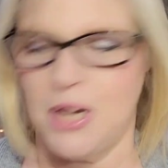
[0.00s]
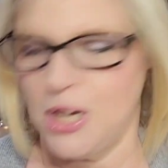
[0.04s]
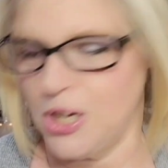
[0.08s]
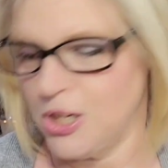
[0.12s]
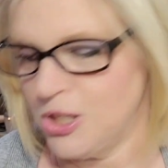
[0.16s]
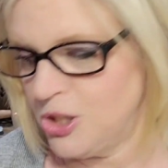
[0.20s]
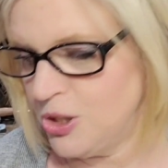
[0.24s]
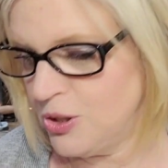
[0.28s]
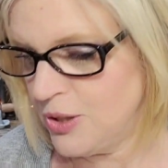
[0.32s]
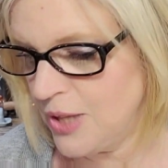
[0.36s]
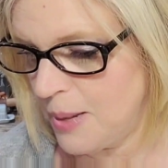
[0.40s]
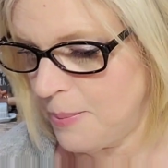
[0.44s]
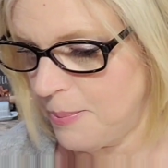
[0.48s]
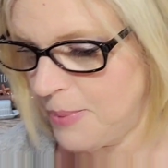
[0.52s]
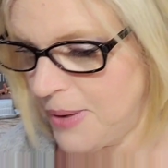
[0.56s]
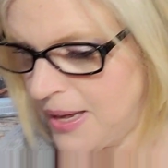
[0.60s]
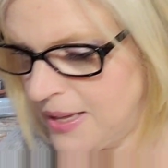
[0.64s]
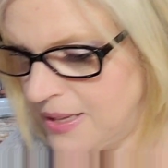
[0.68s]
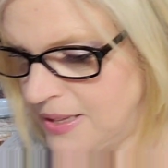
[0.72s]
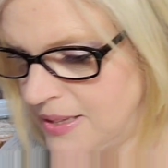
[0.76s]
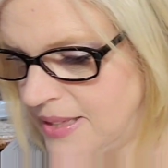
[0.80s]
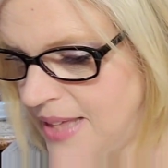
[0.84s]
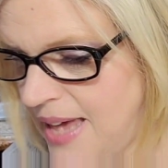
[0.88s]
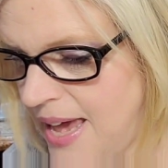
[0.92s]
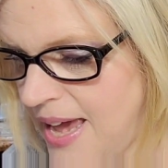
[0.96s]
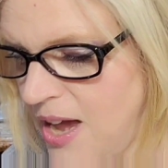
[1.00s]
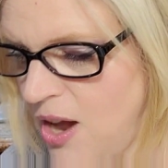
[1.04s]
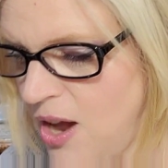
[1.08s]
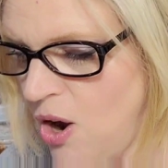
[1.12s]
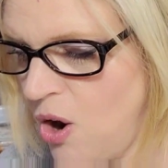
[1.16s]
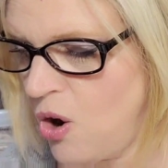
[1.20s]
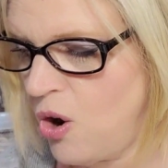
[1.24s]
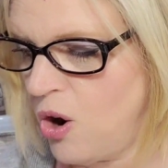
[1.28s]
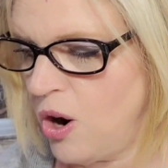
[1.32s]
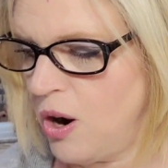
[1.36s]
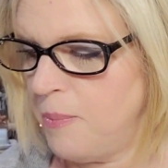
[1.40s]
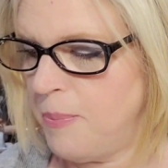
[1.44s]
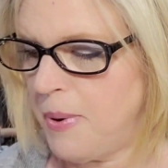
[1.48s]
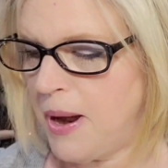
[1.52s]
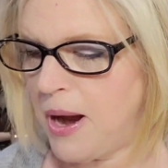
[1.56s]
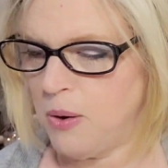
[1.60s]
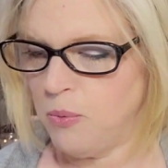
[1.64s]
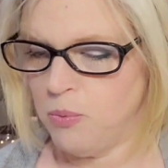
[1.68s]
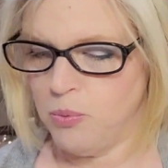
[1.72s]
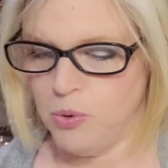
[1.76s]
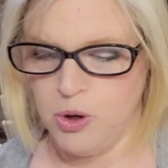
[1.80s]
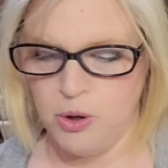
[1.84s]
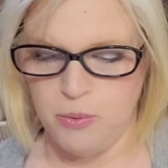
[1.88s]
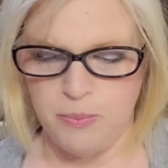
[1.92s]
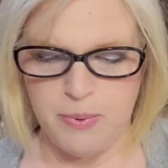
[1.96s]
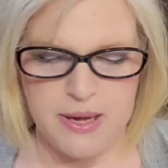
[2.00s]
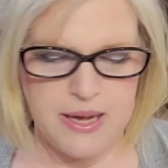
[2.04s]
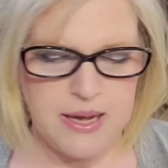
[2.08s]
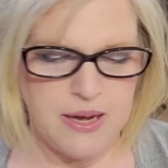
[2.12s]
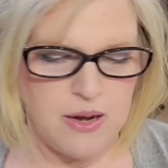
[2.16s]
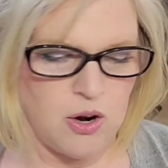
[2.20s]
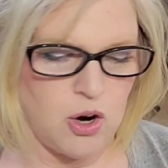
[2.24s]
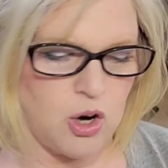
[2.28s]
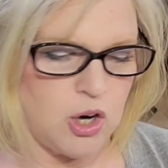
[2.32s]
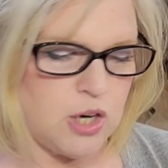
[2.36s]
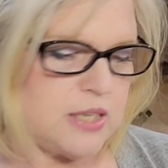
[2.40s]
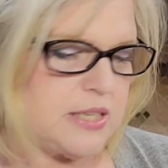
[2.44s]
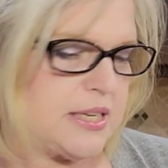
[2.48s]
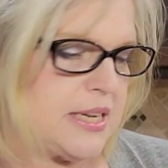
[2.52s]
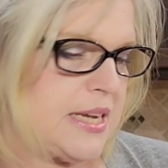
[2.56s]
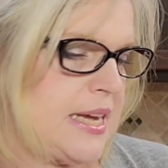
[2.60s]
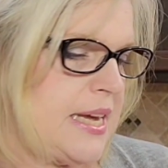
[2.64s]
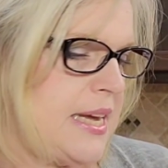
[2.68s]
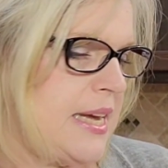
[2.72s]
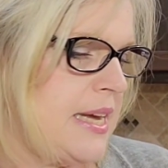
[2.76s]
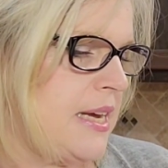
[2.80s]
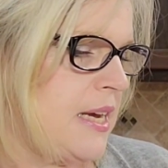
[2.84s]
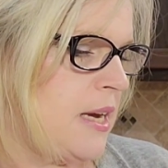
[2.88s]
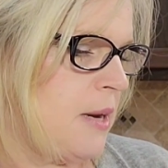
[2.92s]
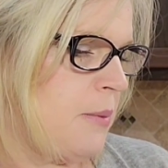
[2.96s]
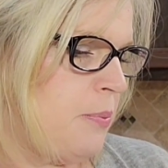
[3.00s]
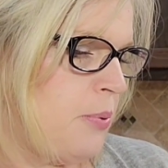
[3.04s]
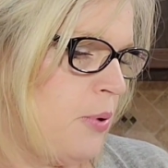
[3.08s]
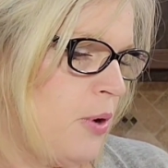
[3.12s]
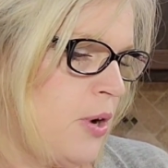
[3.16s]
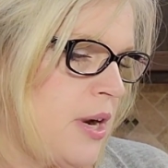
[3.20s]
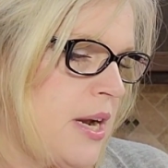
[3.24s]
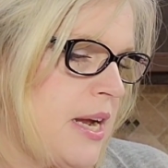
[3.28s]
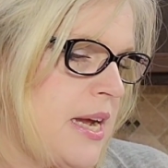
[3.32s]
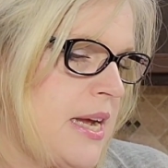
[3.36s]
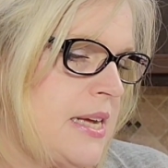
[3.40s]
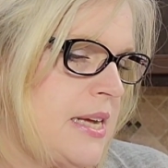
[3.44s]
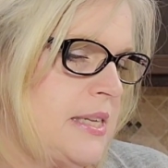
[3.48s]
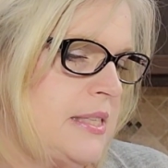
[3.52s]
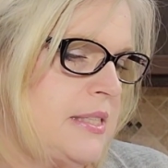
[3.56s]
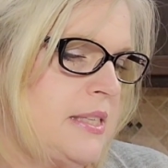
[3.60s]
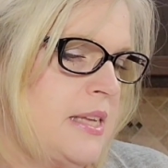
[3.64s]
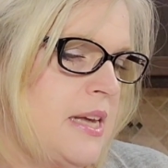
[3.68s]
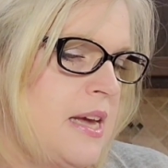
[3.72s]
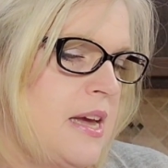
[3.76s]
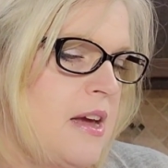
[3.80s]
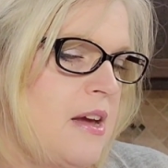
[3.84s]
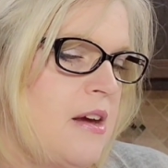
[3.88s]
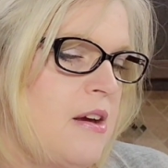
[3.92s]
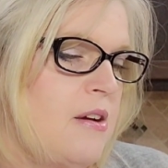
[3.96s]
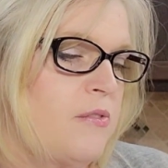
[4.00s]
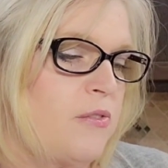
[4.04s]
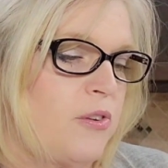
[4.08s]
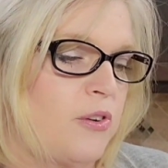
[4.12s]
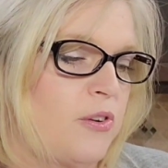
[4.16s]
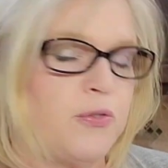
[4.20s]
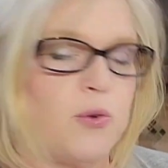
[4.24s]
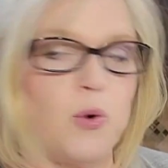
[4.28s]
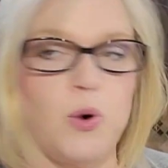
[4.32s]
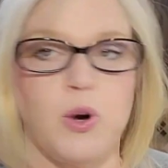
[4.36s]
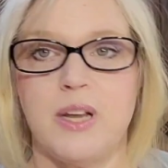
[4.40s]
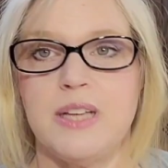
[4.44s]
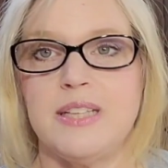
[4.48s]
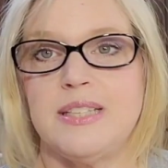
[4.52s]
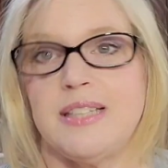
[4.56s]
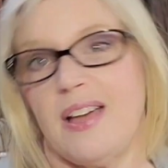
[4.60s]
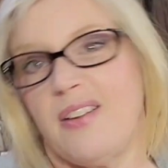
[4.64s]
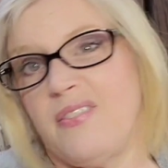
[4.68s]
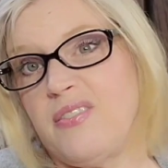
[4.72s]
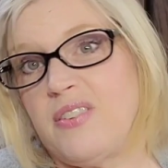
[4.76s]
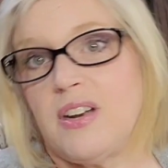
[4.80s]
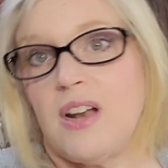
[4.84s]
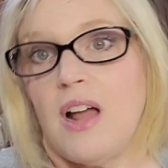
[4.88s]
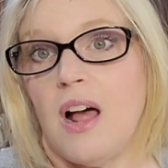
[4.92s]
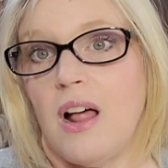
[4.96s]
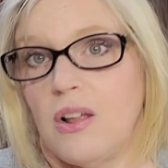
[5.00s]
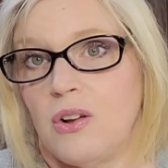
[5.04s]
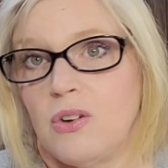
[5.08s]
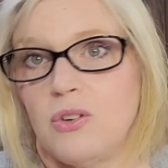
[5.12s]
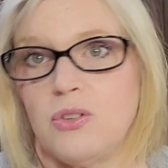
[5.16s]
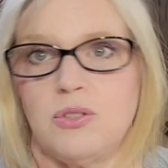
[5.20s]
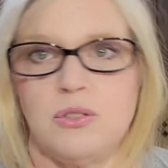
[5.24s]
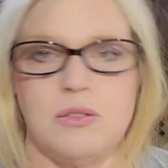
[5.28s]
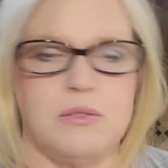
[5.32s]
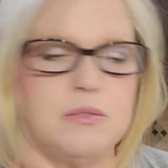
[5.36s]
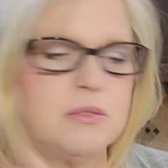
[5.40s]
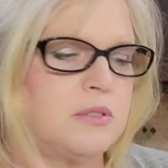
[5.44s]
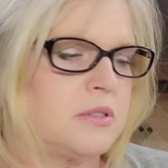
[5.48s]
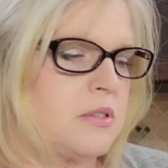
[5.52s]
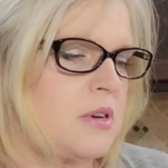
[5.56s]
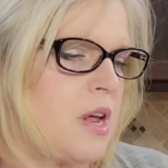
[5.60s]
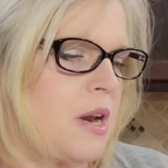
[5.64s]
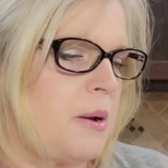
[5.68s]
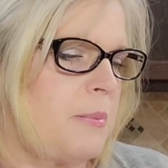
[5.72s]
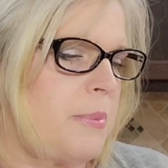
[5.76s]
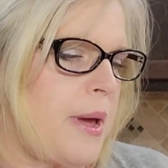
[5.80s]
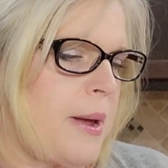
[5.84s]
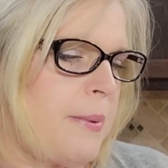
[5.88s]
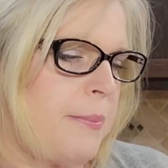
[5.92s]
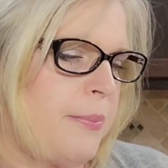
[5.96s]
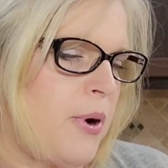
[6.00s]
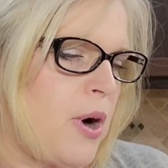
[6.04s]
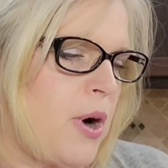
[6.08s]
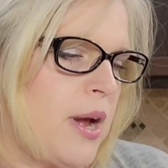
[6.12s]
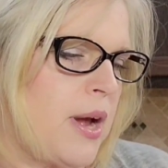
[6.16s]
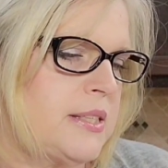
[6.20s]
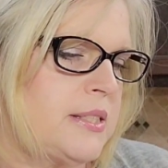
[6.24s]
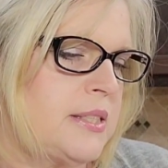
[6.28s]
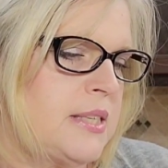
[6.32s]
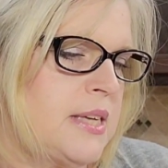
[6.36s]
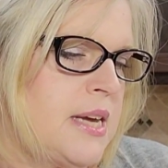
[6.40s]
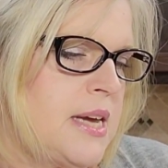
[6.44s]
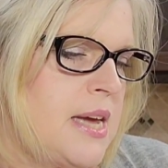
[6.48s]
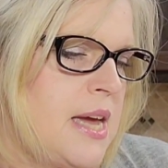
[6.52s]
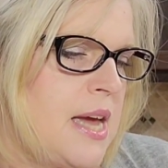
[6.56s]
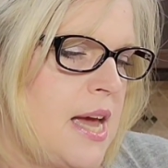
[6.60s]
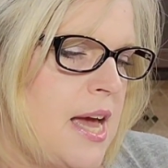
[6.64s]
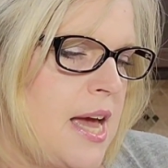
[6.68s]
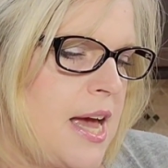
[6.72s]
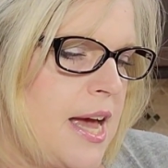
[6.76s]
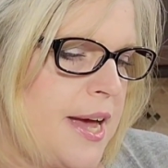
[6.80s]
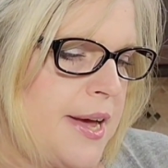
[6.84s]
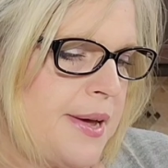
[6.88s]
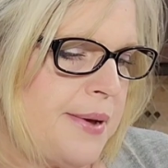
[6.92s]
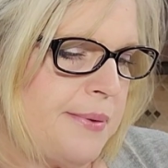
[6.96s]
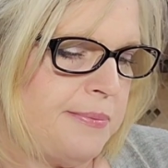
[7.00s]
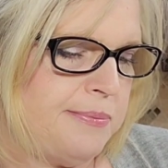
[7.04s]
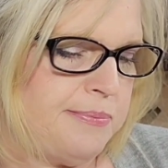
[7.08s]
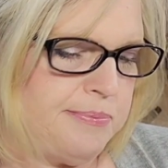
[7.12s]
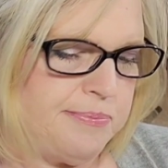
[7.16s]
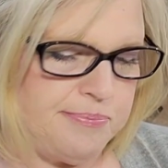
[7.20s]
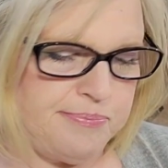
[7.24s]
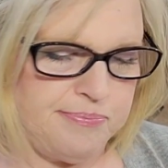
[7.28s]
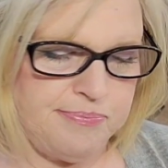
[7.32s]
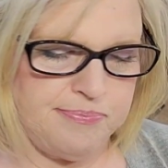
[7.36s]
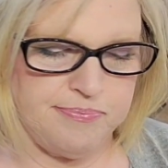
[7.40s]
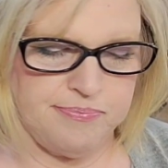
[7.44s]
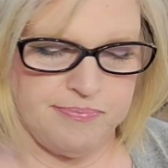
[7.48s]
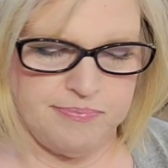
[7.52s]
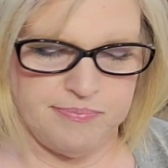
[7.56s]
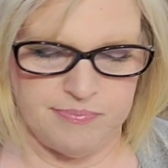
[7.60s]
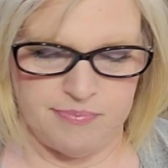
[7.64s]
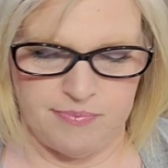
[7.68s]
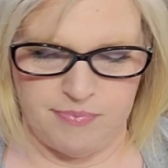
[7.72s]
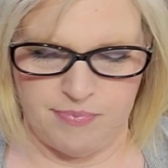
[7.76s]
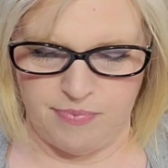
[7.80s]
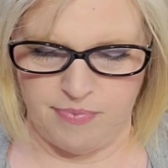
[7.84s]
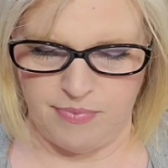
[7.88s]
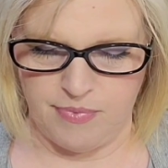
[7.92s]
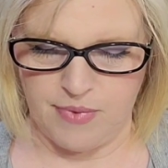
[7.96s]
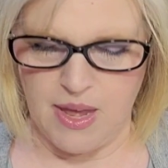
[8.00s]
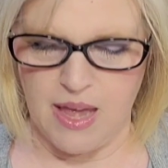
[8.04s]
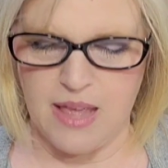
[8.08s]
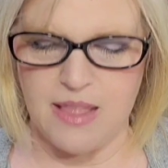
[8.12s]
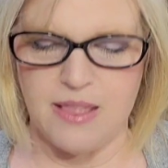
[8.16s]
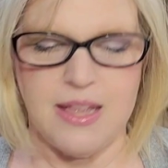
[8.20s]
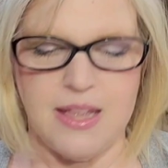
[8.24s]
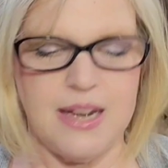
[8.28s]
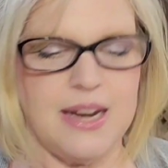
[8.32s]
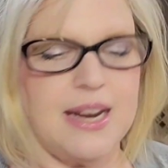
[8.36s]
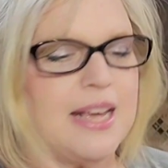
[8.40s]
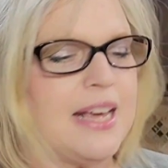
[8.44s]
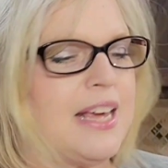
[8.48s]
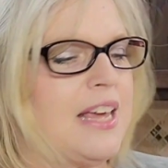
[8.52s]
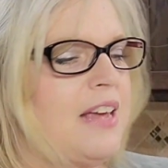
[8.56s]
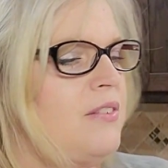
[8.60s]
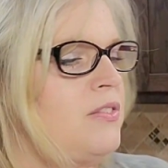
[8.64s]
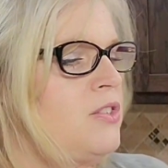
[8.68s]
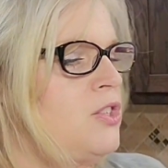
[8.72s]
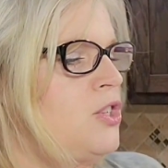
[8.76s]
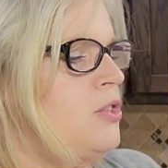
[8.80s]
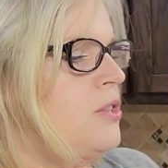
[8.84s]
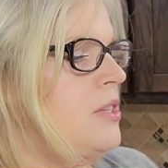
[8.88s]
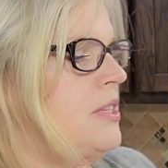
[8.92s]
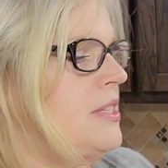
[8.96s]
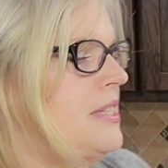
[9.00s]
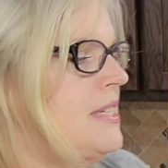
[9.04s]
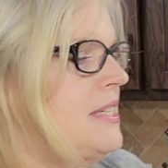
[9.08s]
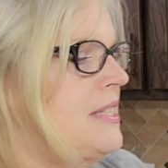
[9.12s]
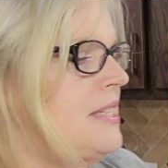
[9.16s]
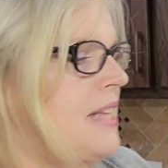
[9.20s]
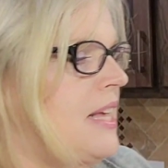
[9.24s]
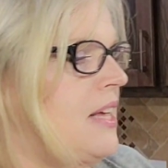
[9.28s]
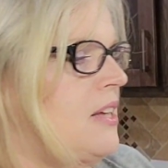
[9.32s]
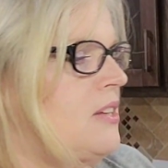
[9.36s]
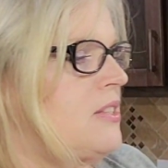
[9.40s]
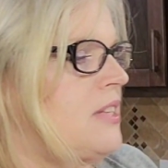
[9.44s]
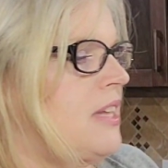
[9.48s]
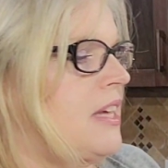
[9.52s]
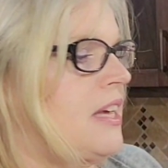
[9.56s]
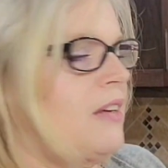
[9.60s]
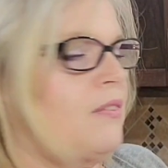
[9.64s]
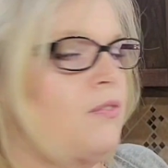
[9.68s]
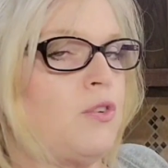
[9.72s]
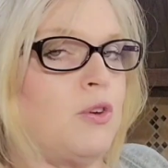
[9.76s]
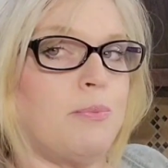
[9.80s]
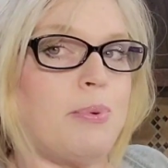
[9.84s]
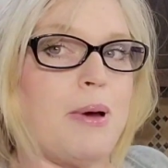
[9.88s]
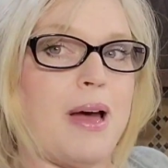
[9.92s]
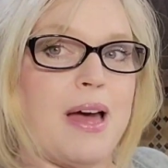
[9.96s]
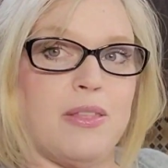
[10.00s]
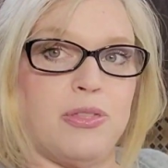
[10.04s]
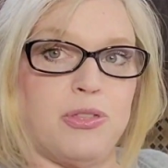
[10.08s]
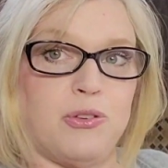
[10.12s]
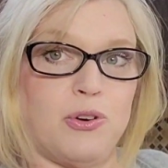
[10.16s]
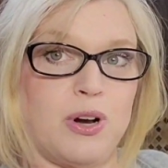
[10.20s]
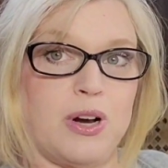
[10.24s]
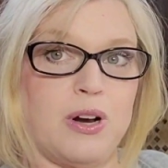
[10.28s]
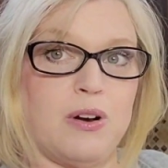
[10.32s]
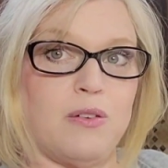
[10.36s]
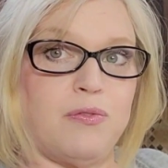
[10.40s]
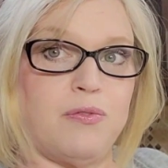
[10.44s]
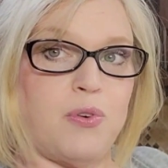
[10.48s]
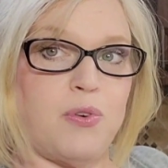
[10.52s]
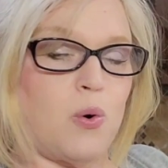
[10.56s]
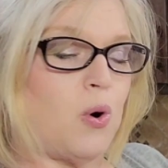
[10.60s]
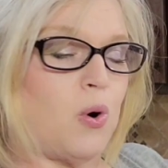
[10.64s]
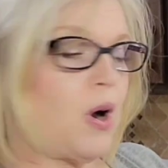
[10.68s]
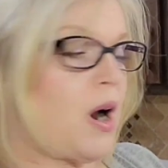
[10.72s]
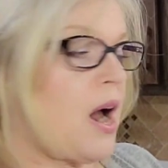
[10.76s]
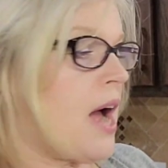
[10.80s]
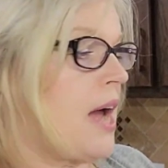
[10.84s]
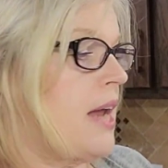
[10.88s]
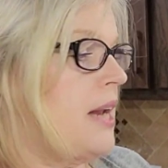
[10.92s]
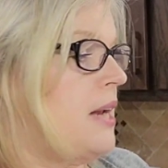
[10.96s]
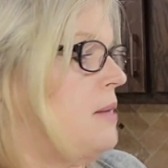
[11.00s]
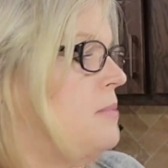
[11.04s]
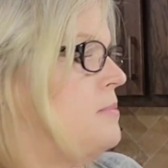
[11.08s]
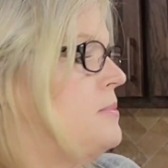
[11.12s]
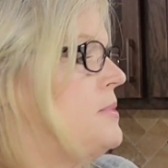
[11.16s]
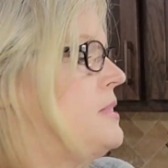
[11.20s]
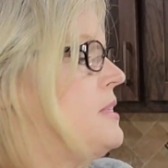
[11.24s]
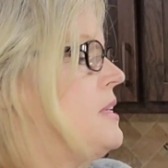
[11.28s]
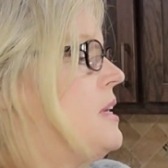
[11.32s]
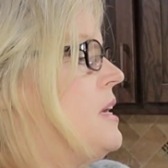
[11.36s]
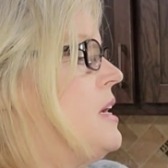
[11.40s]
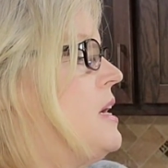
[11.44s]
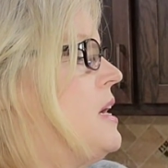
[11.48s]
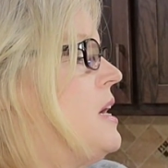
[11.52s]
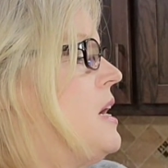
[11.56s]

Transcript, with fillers: not going to do that. But they are by Ruby RD Capris for $47. Not a bad price. Um, and then it gives you the discounts. Like if you buy three or four items,